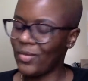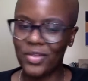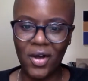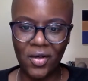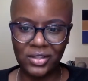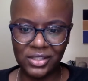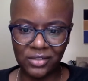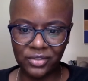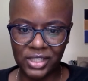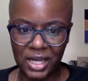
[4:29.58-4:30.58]
all these
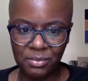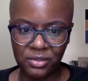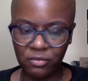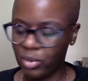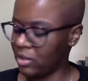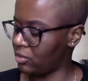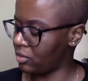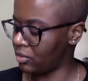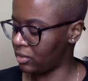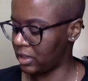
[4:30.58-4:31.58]
different types of
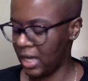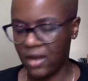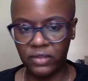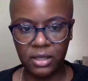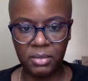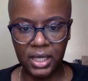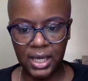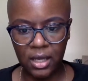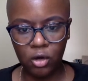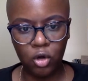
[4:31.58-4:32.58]
pencils. They have like
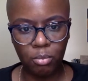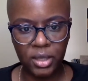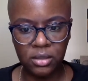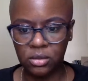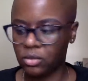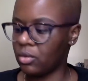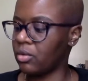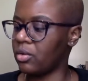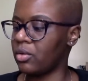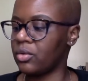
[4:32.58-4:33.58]
mechanical
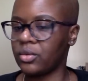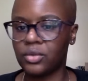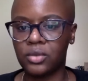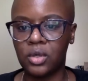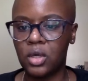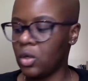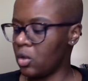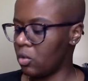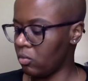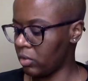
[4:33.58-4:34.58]
pencils,
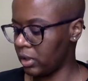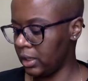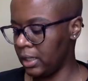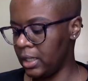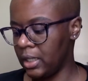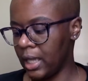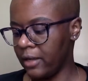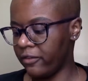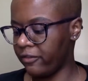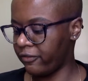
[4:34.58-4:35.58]
really like
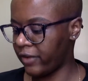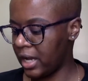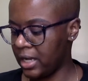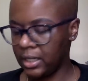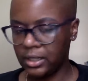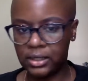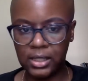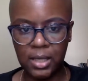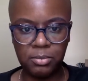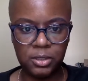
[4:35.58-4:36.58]
fine
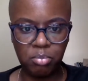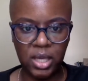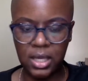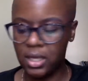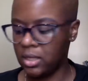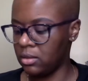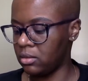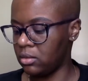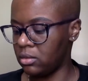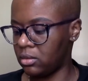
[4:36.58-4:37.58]
tipped
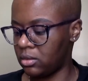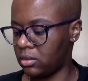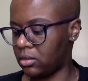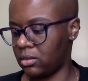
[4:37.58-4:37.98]
pens.